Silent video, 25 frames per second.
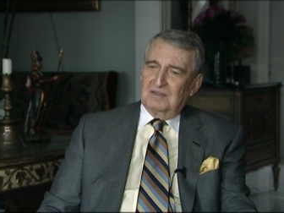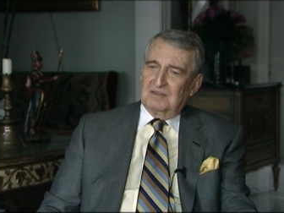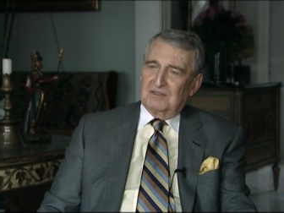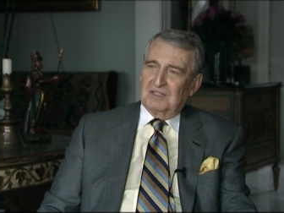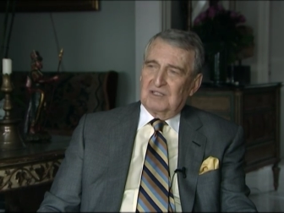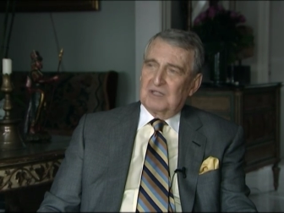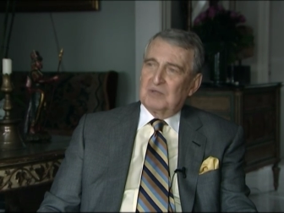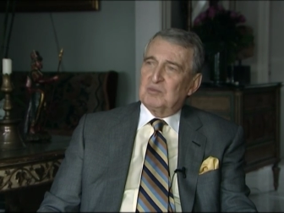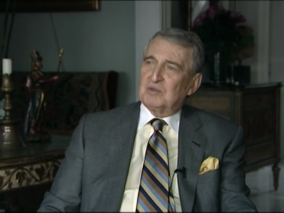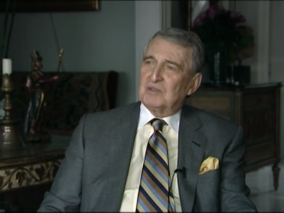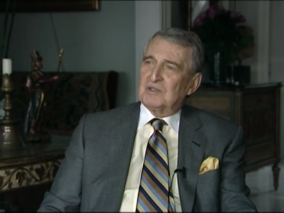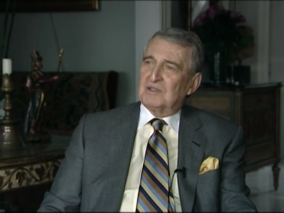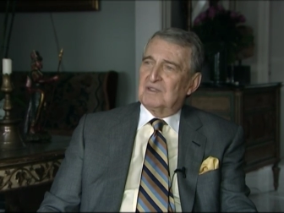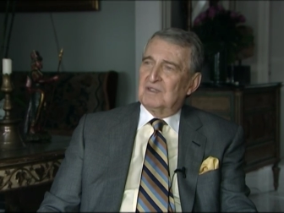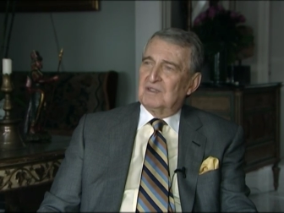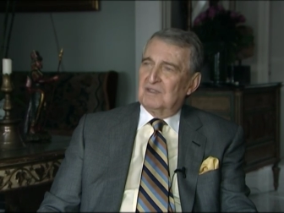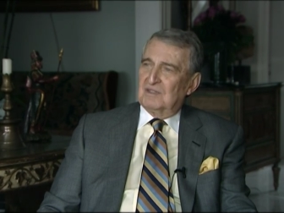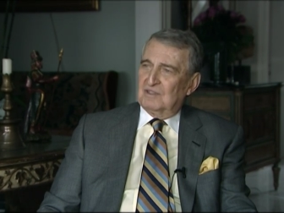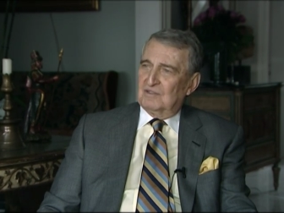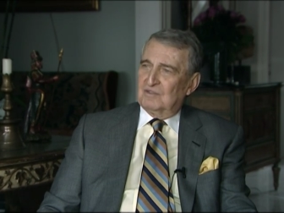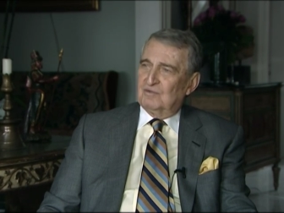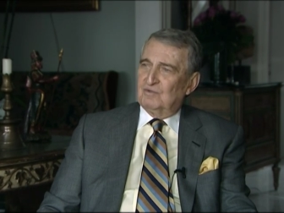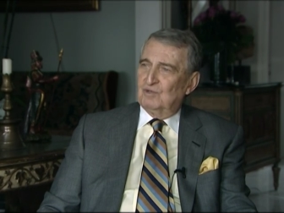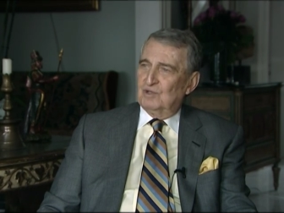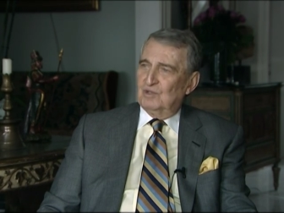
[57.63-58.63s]
Great
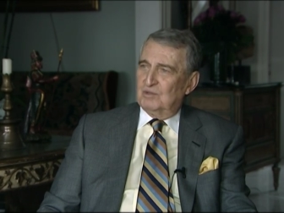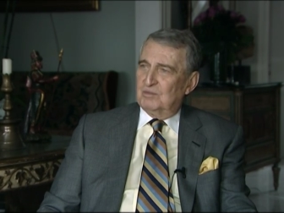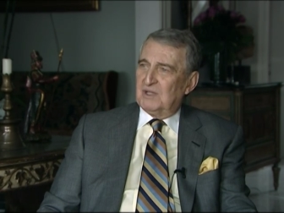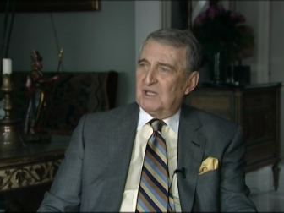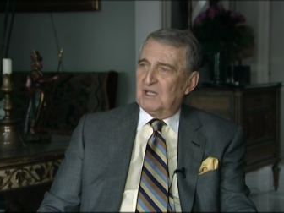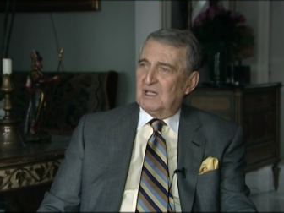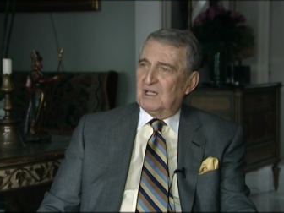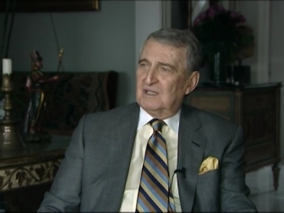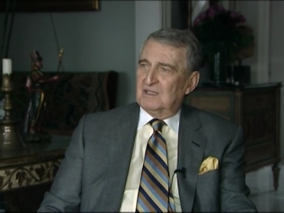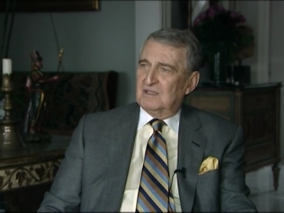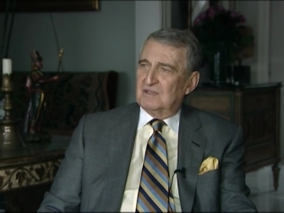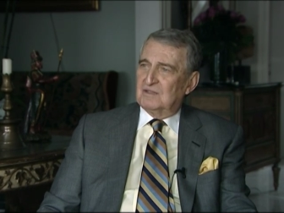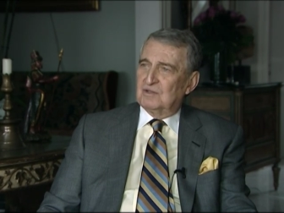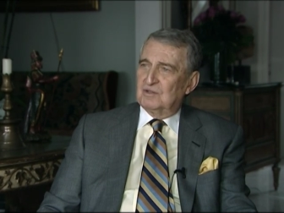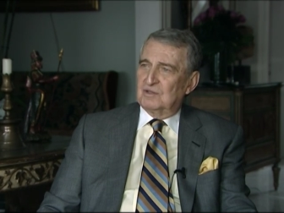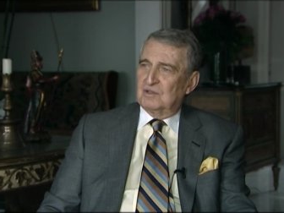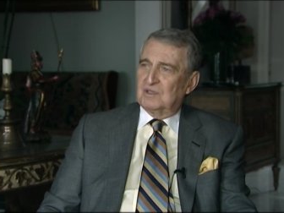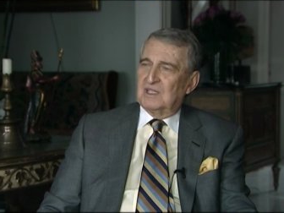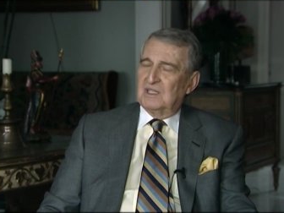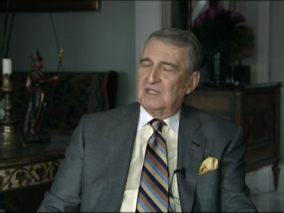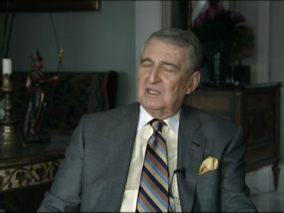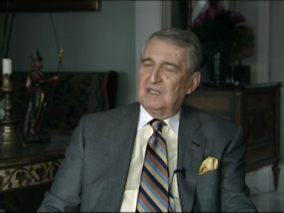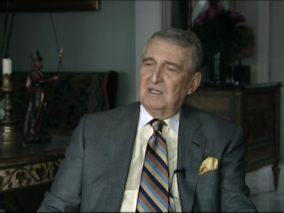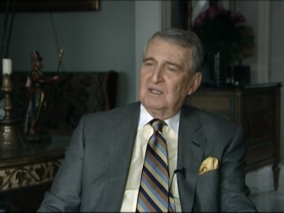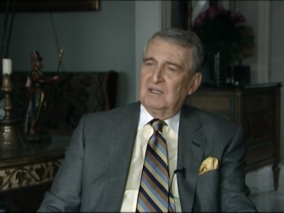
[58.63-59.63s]
Britain is fully behind
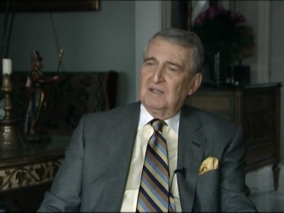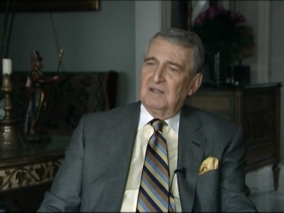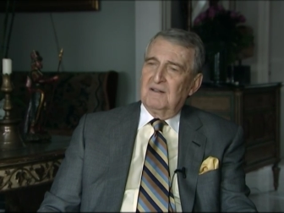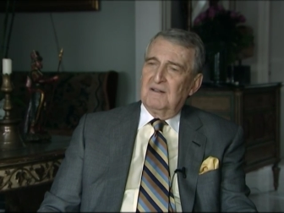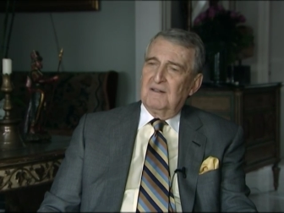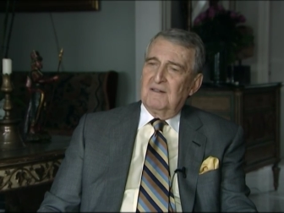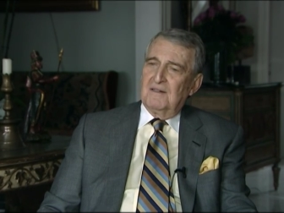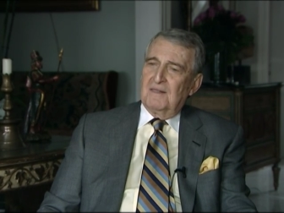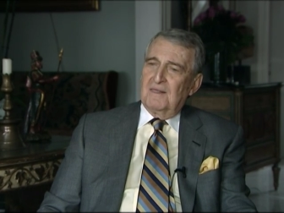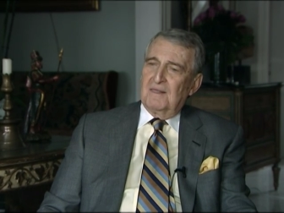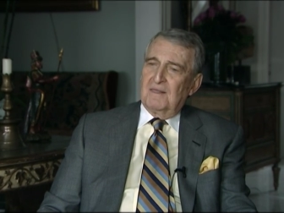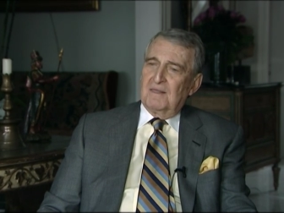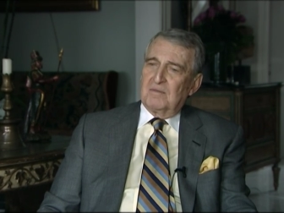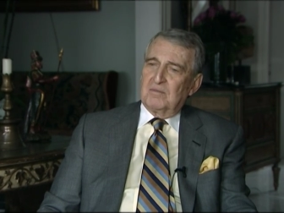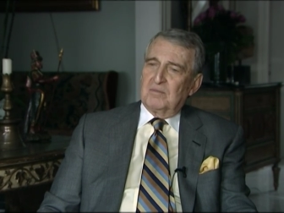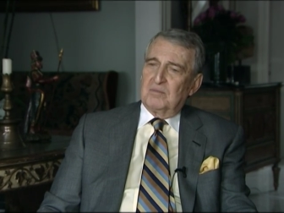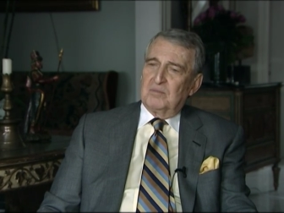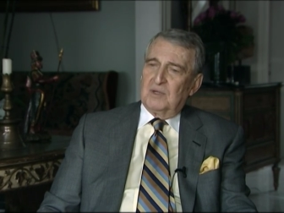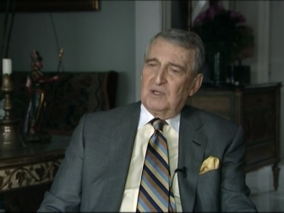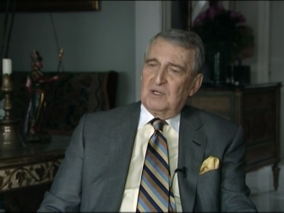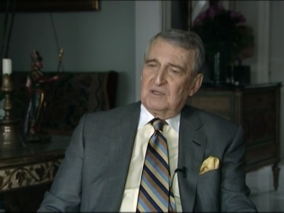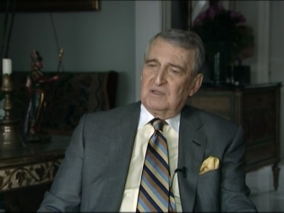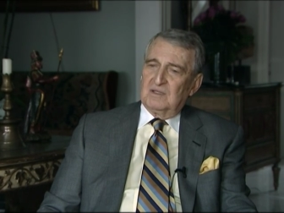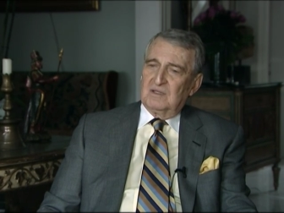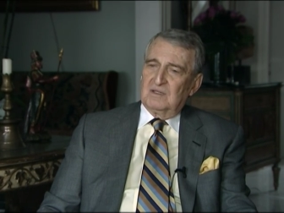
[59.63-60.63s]
Turkey.
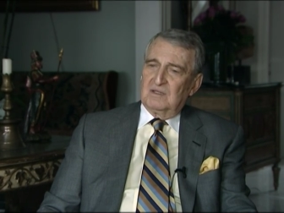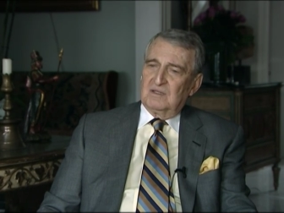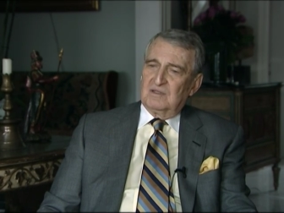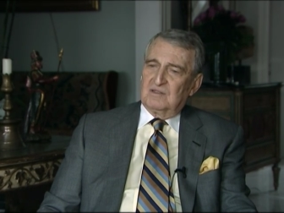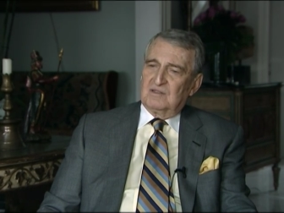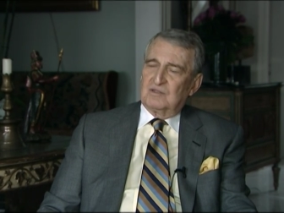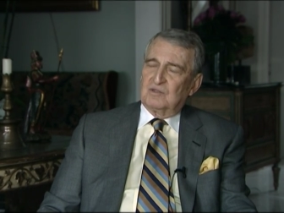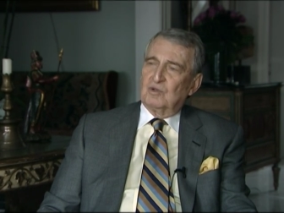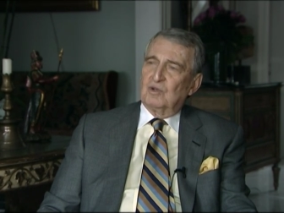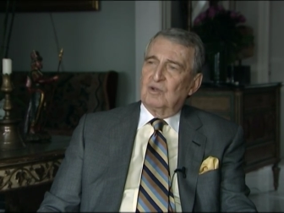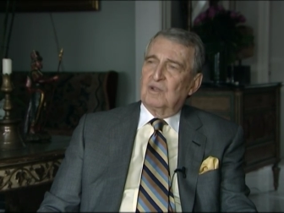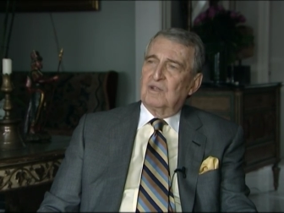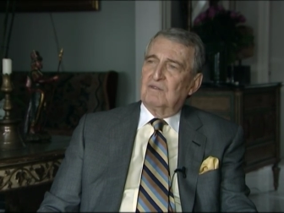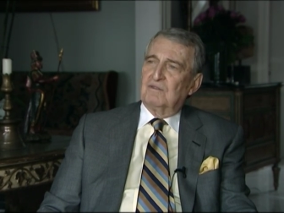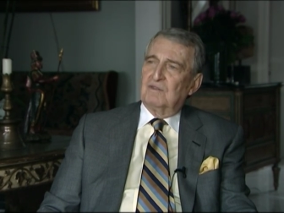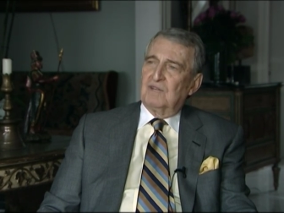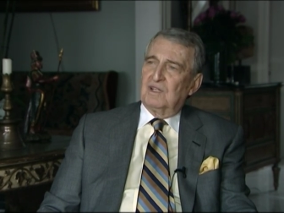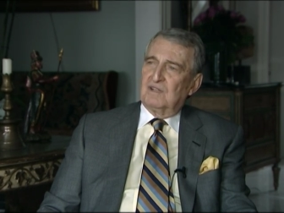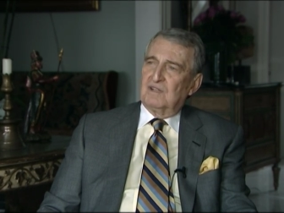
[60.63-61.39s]
But it's going